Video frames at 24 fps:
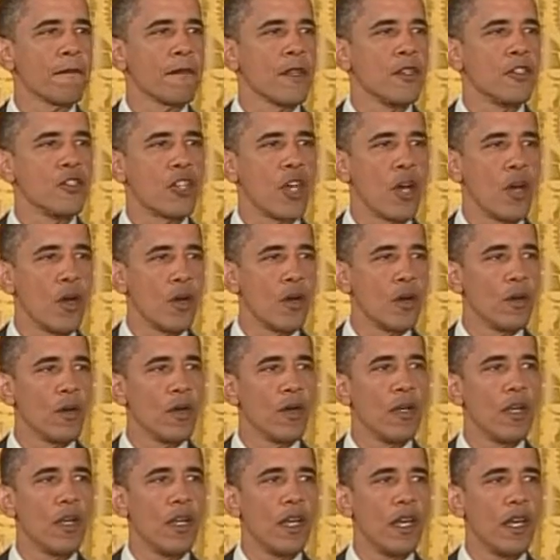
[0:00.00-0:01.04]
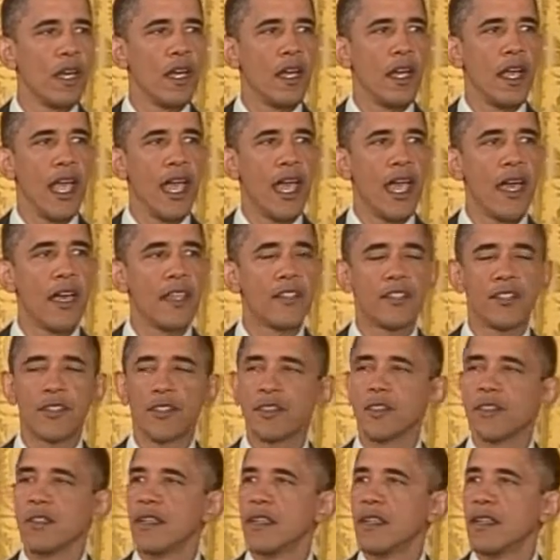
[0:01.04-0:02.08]
So,
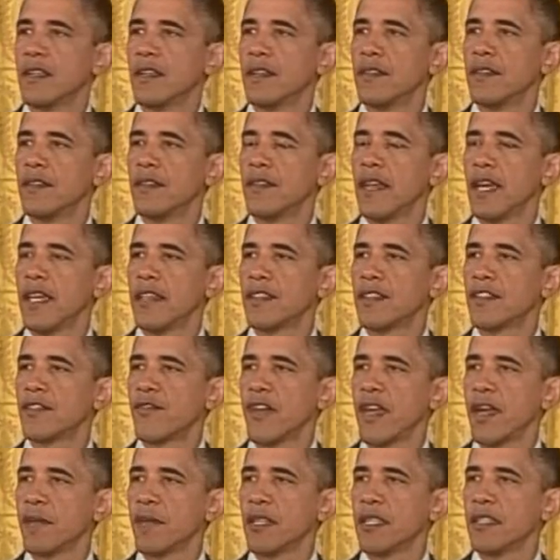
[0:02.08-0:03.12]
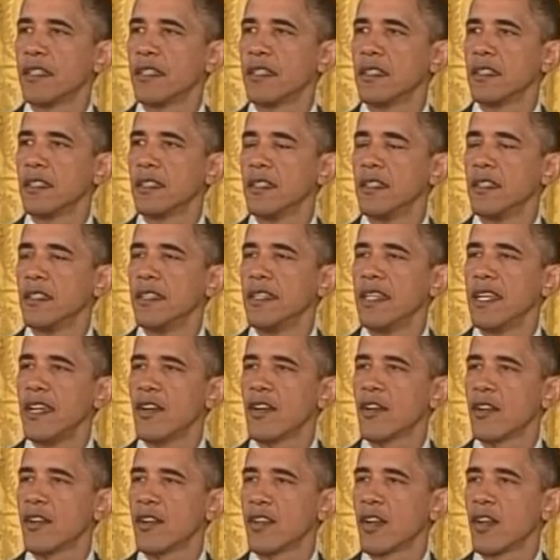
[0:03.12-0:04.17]
as Nathan's family
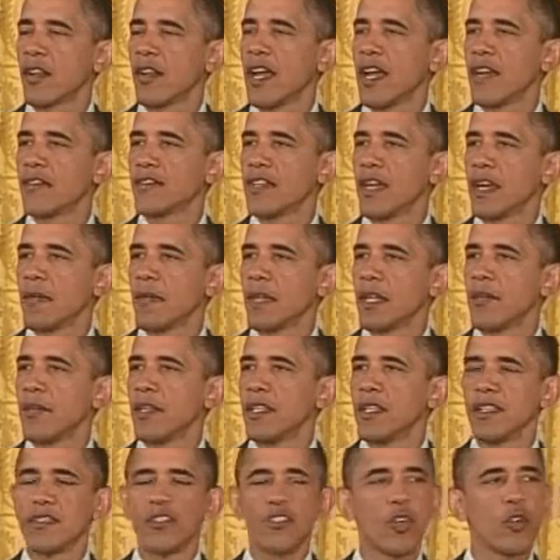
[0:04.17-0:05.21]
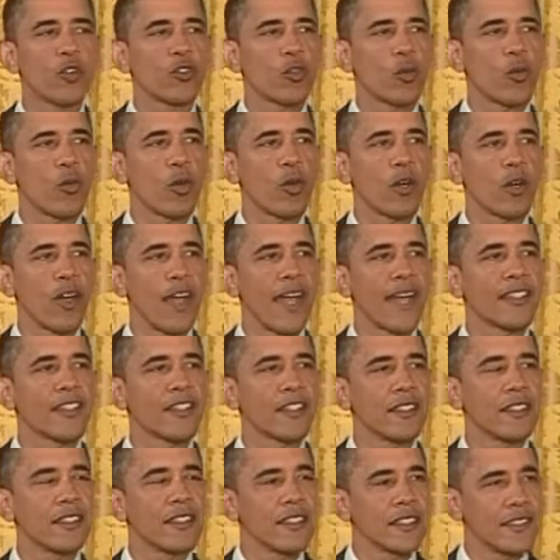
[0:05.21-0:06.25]
neared their lifetime limit, a social worker
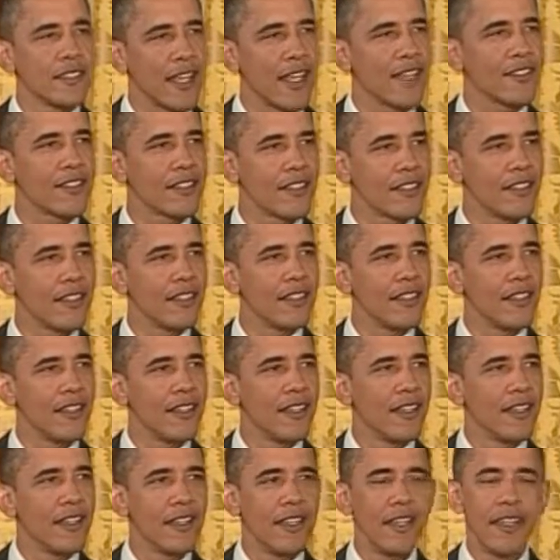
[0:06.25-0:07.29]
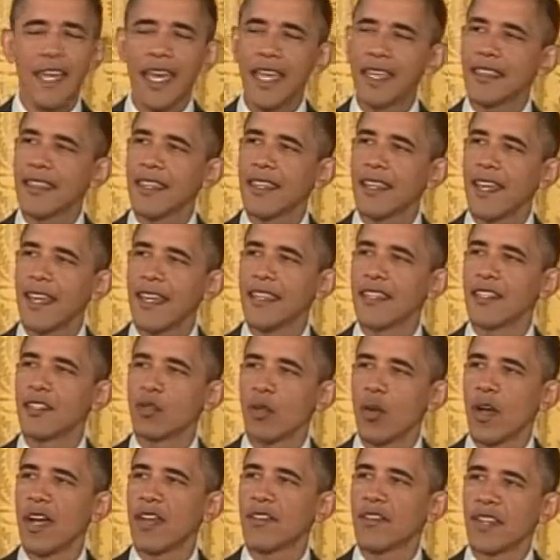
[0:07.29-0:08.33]
actually suggested that Nathan and his
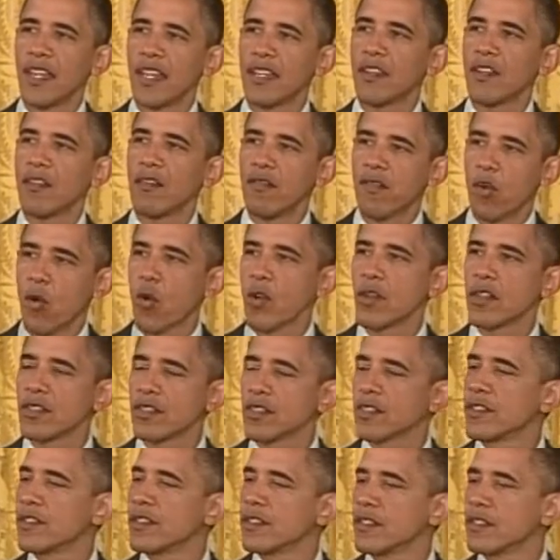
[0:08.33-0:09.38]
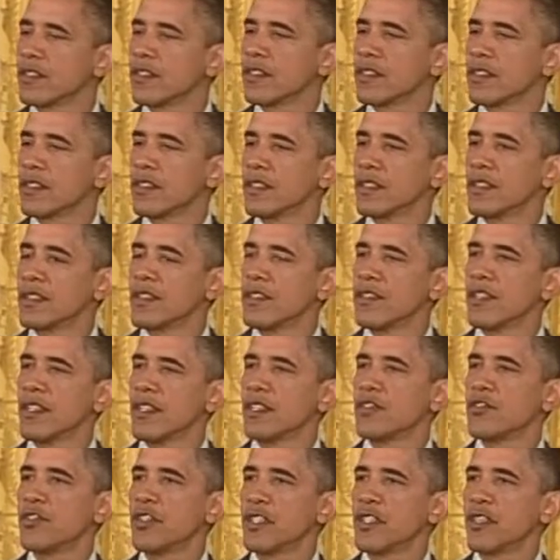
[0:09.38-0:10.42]
wife get divorced so
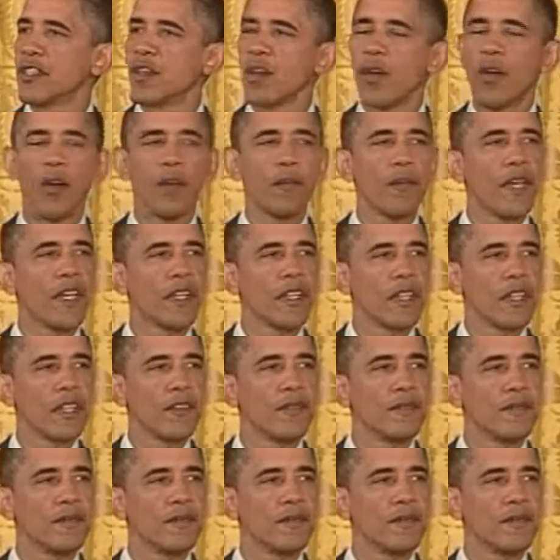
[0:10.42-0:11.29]
that she could go on Medicaid.